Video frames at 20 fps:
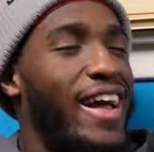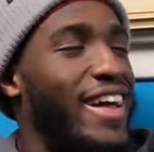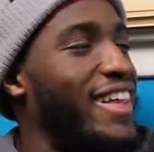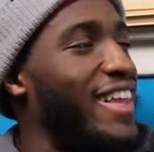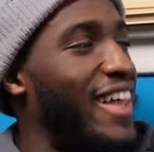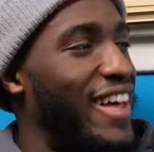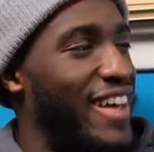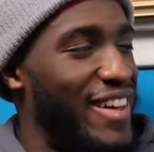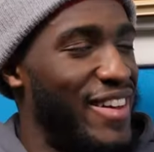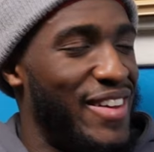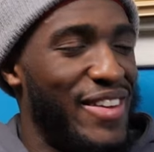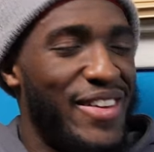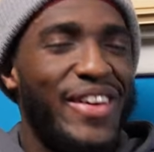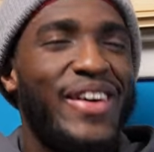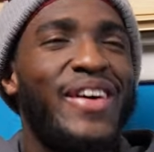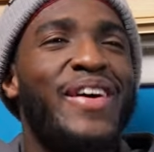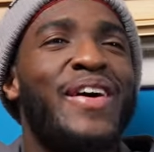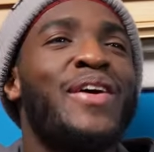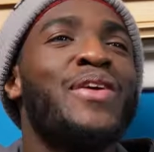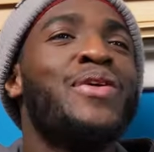
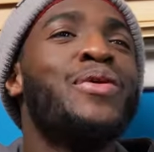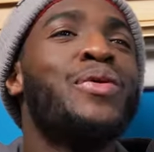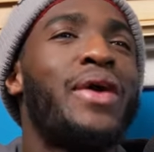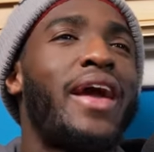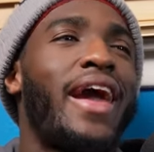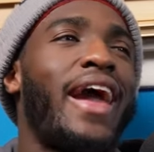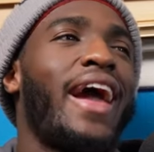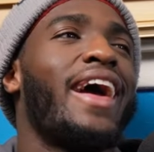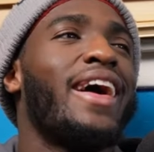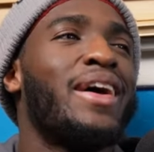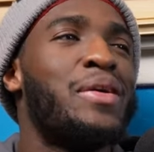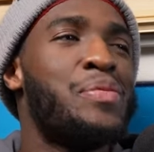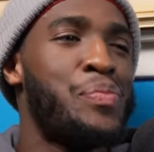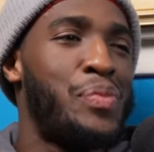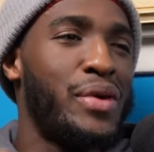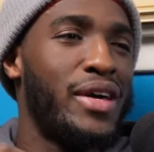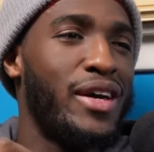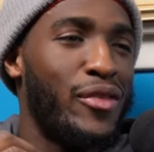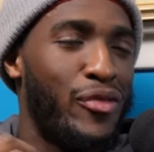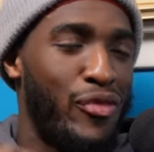like, you can't
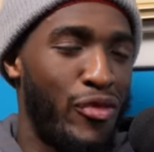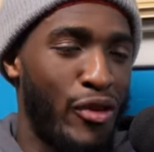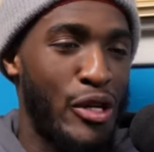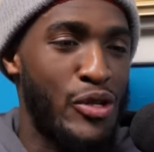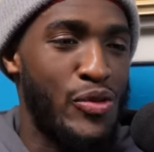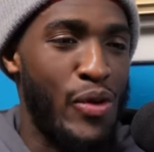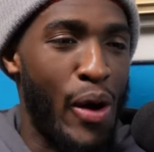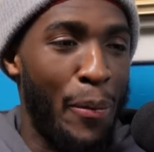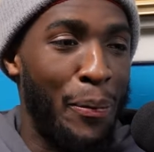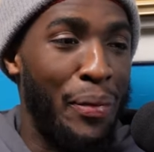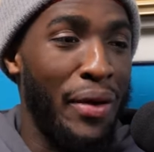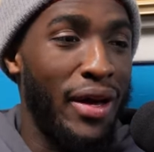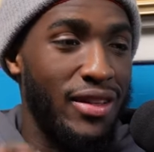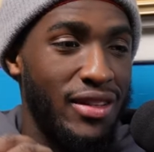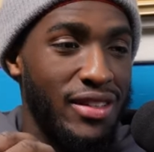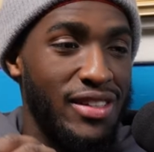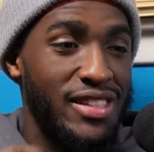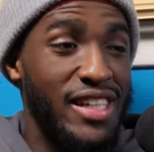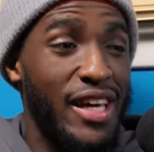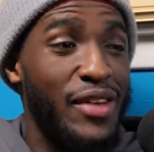be a first round pick,
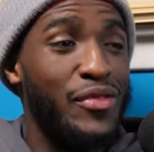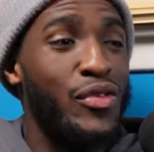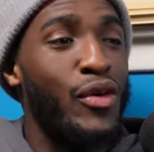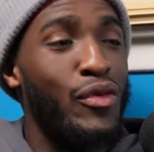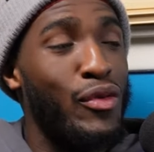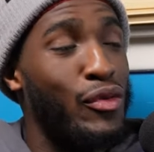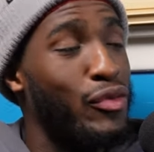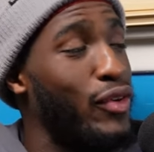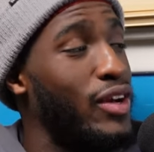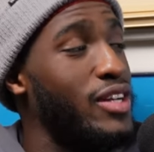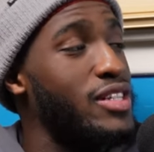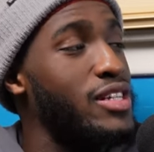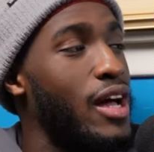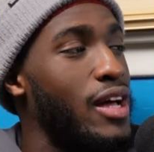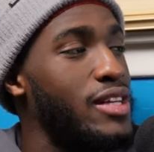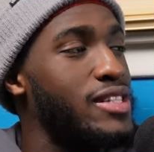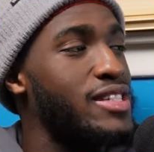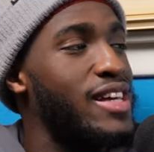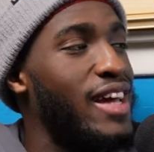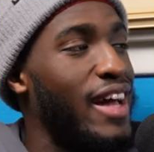the savior of a
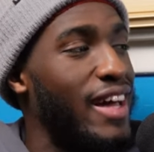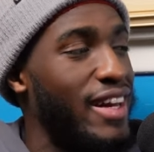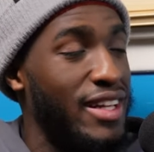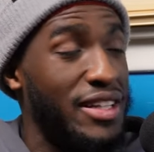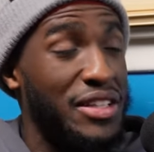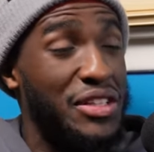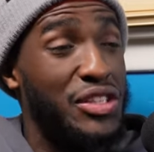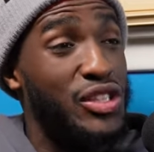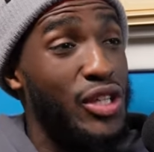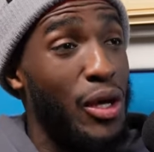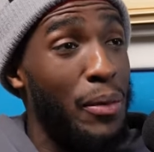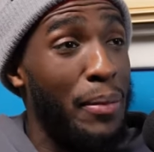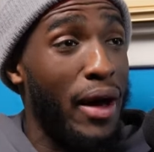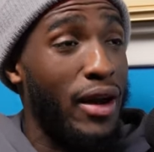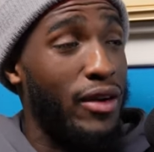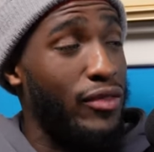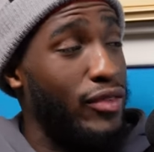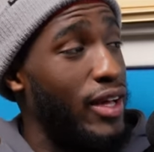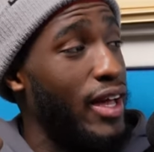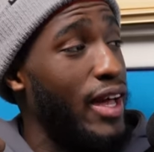franchise, and then sub
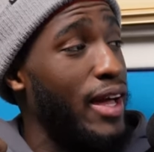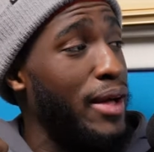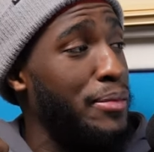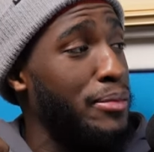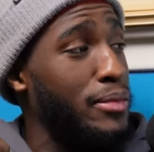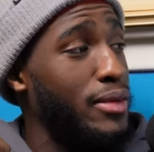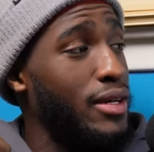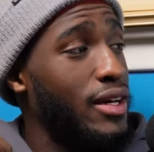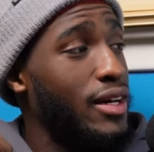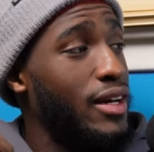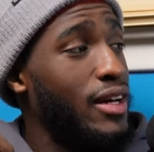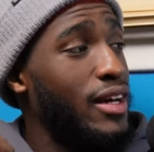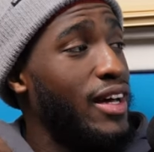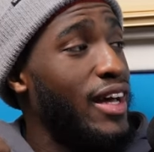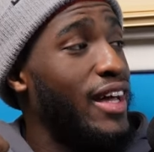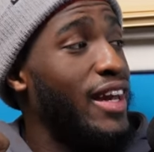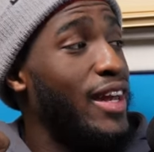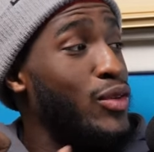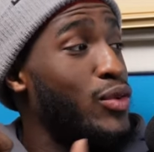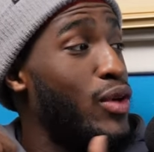out of a game,
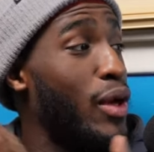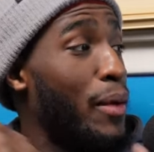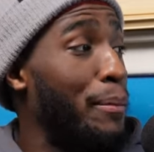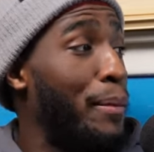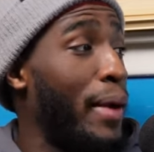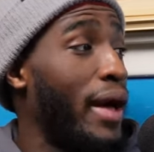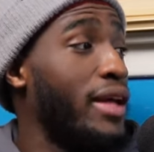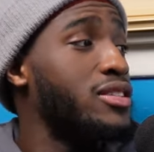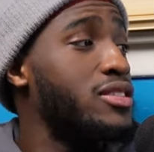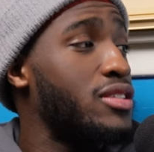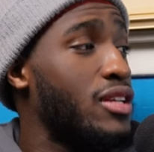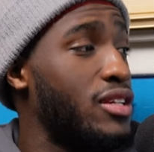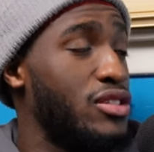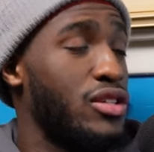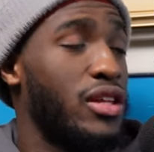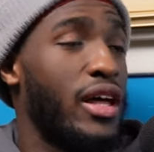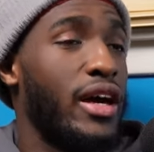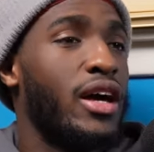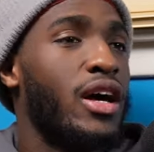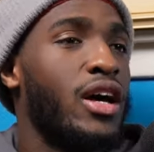and then you get benched because
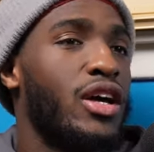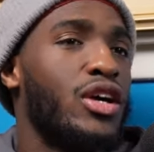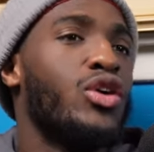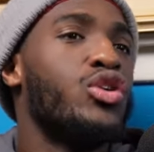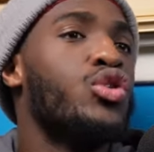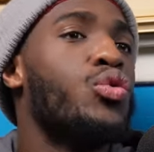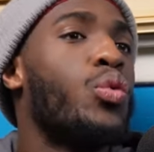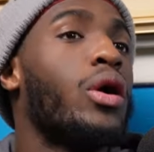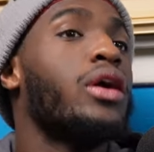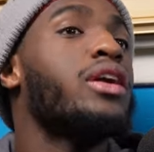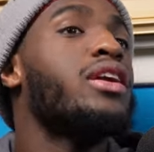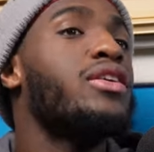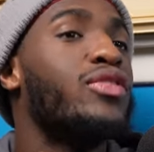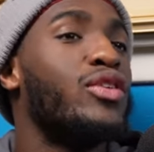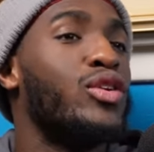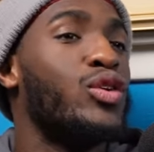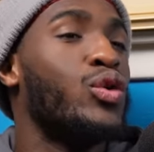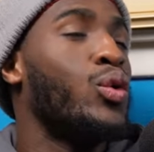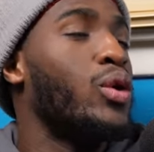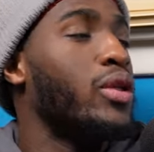they're like, yo, you weren't
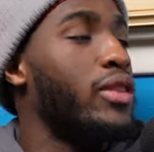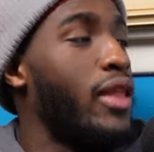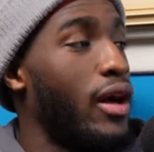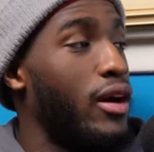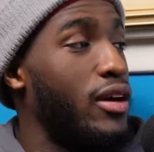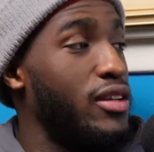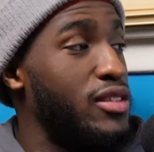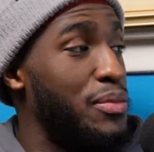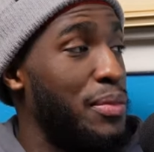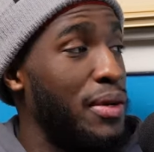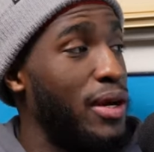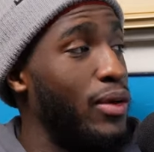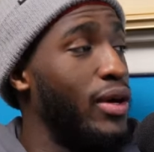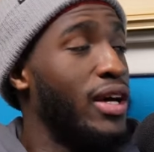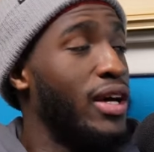even doing that good to begin